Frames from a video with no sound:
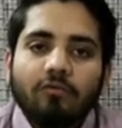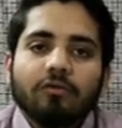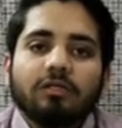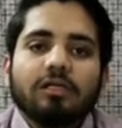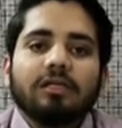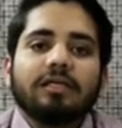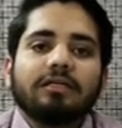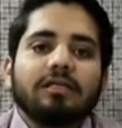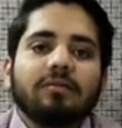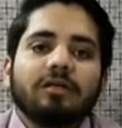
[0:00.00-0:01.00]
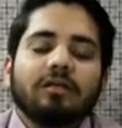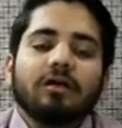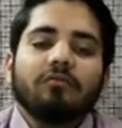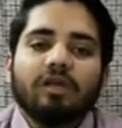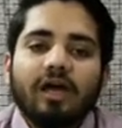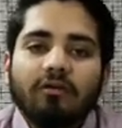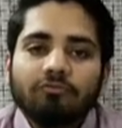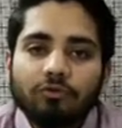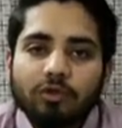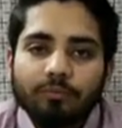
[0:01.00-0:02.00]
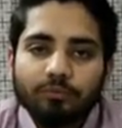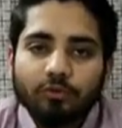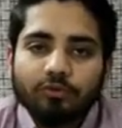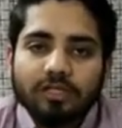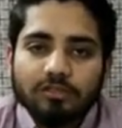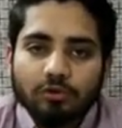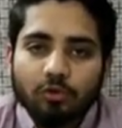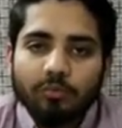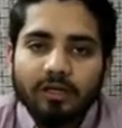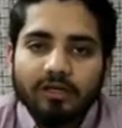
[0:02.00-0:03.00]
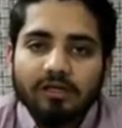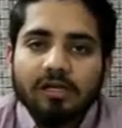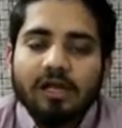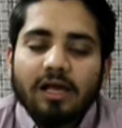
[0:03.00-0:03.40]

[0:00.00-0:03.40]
For the lateral limit, we have to compute the slope angle,